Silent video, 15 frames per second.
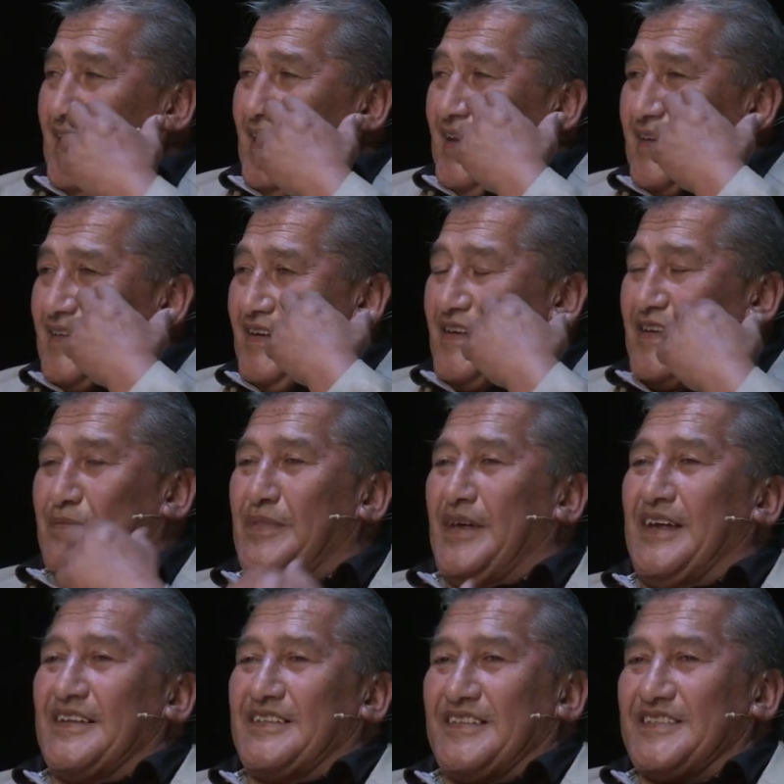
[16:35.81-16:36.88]
So to me,
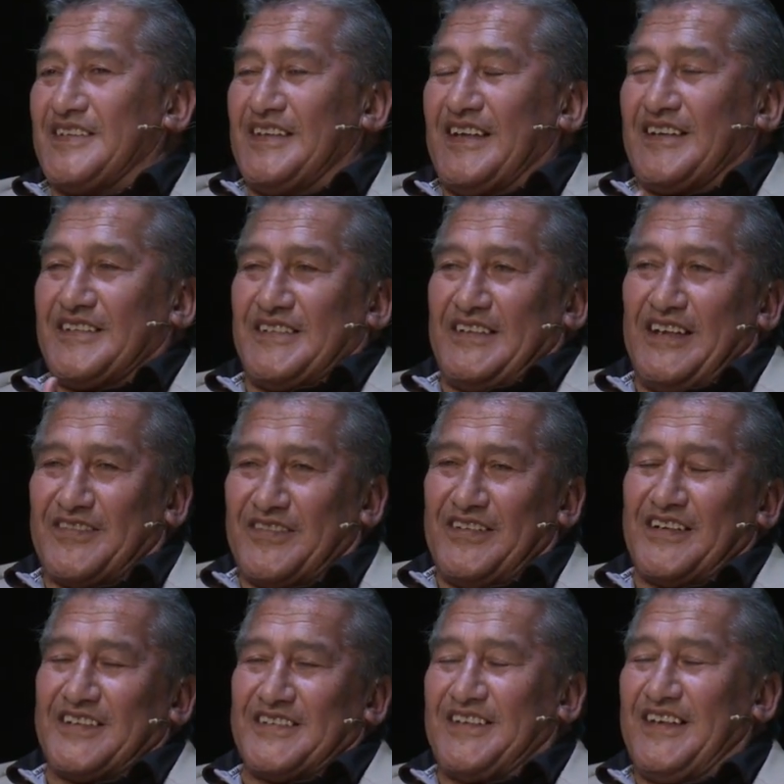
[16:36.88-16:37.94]
it's just a natural
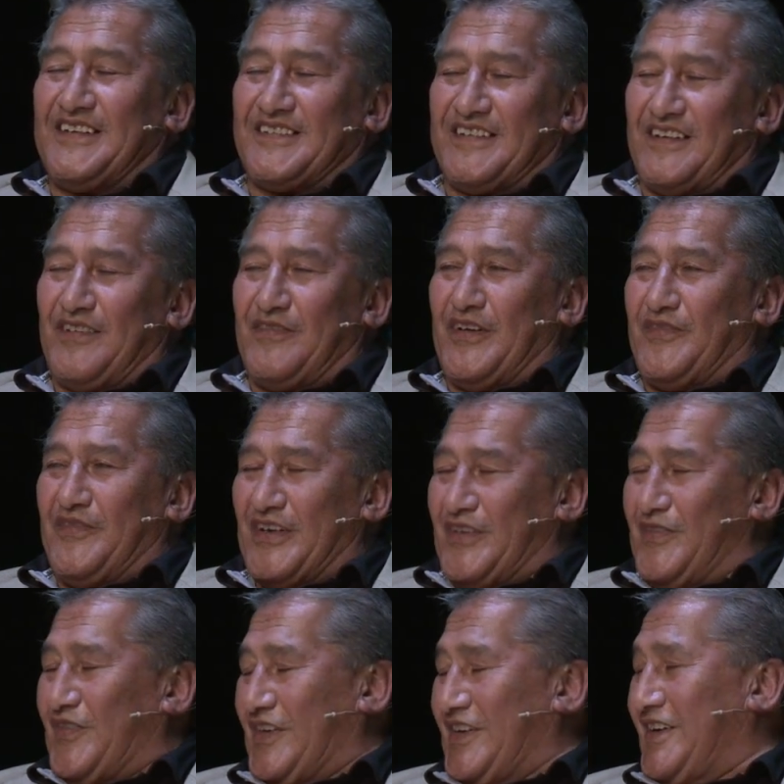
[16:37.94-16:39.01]
extension of our
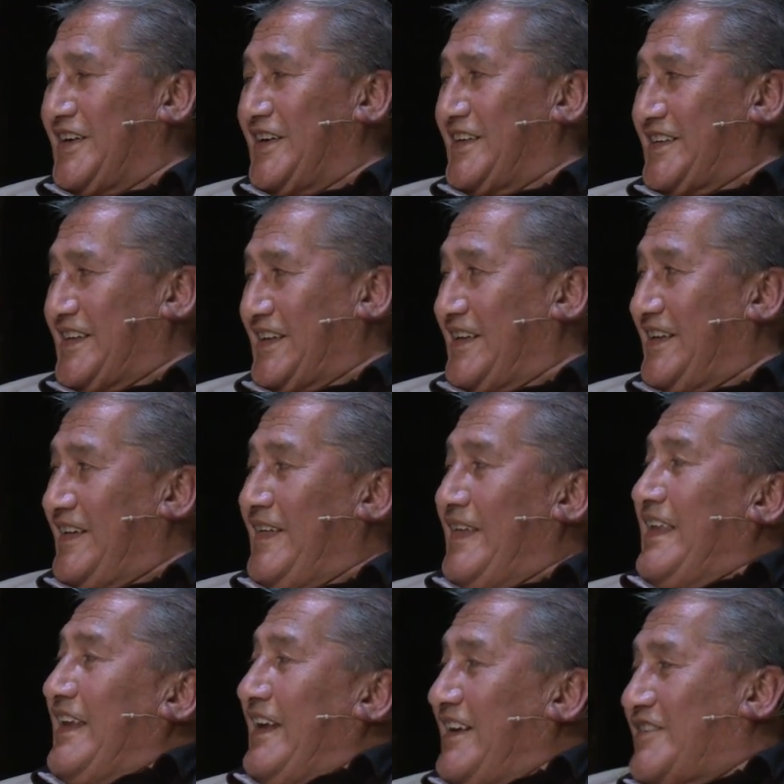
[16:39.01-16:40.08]
whakawhanaungatanga,
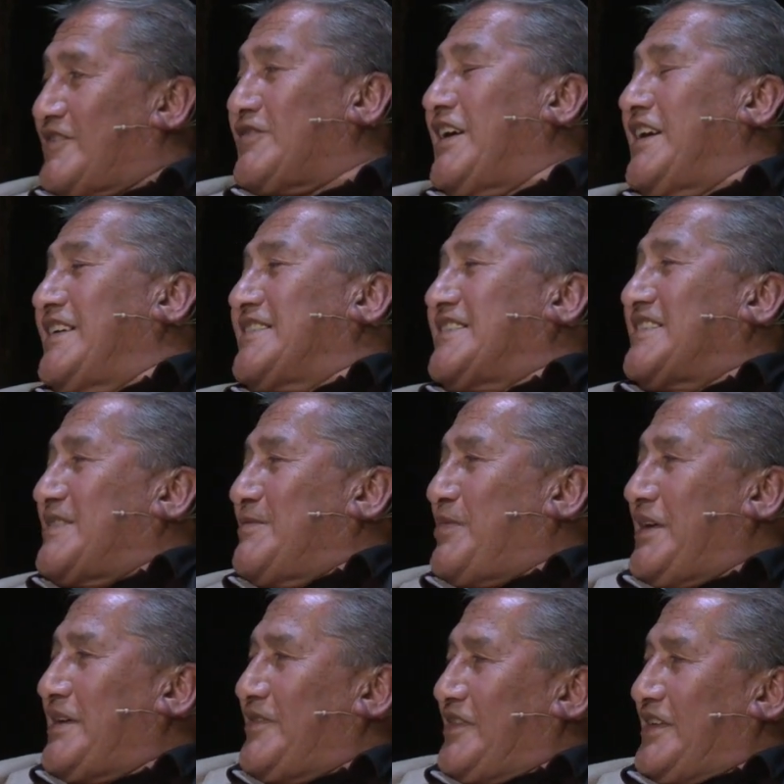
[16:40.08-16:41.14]
and trade is just a part of it.